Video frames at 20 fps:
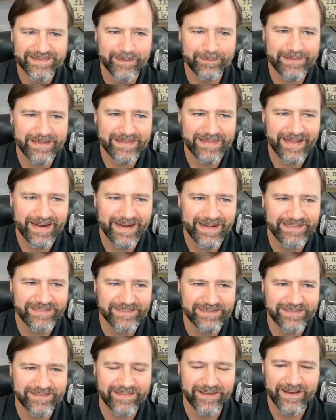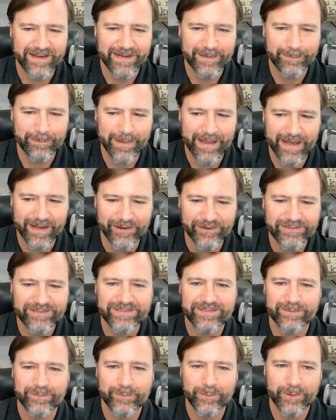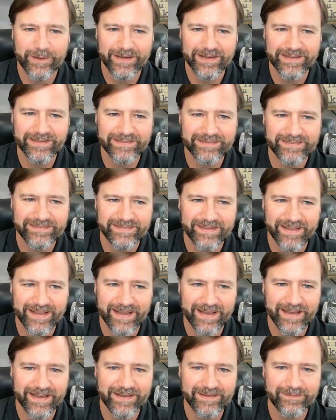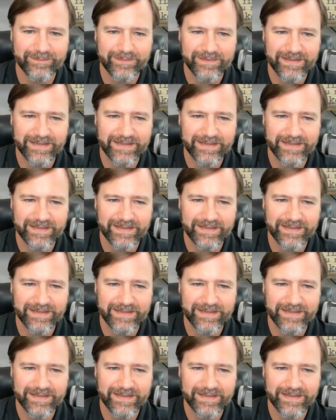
Something that I just thought about was, uh,